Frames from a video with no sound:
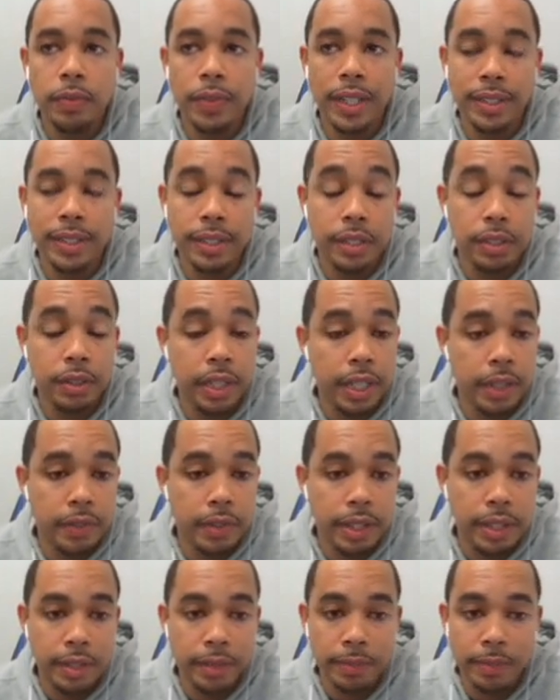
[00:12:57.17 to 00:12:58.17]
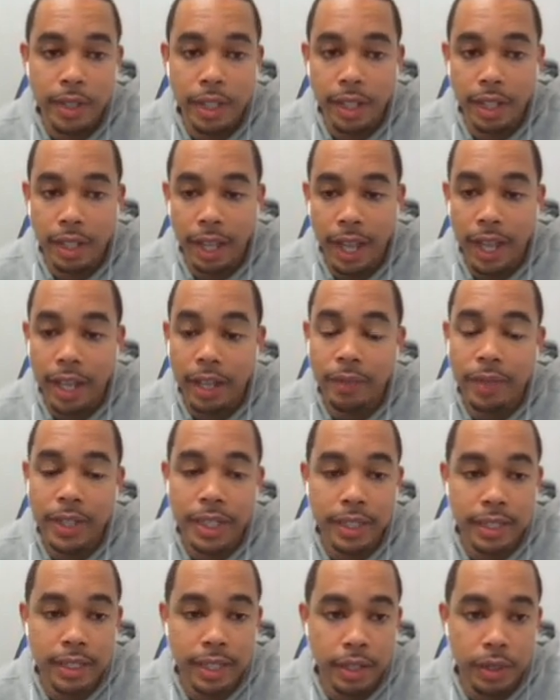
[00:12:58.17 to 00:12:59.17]
They're still giving a hell of a
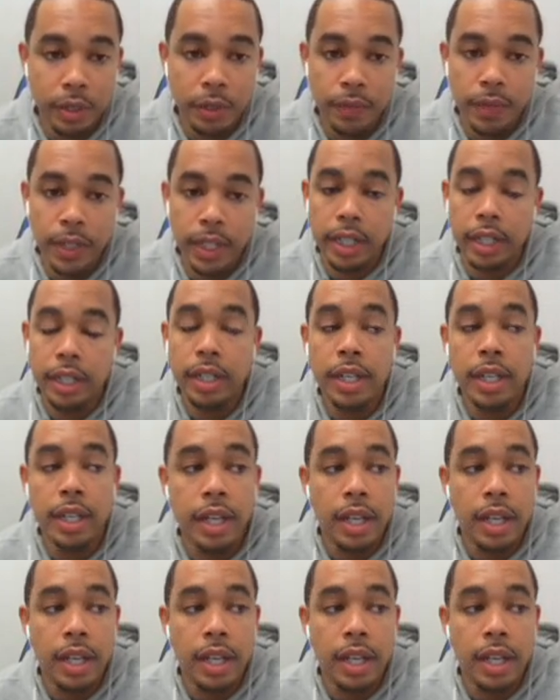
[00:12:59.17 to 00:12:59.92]
discount over there.